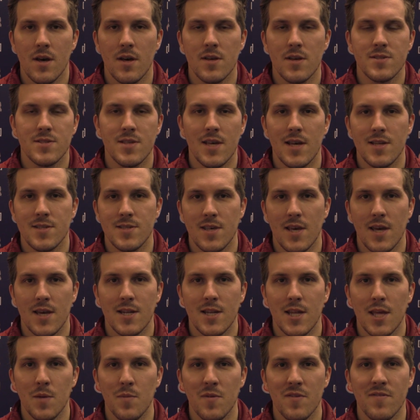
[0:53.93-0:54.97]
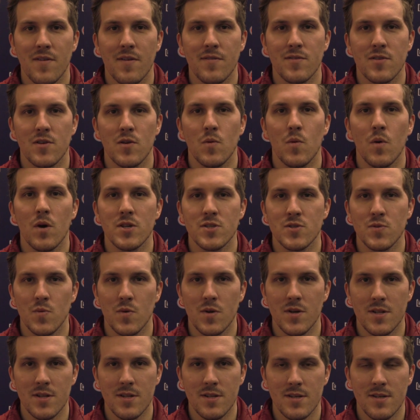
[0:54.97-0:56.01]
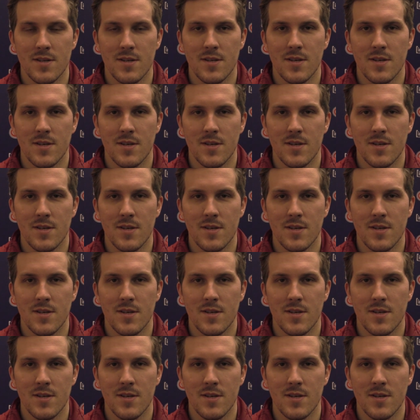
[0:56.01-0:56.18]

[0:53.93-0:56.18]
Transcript: a sad sack team if ever there was one.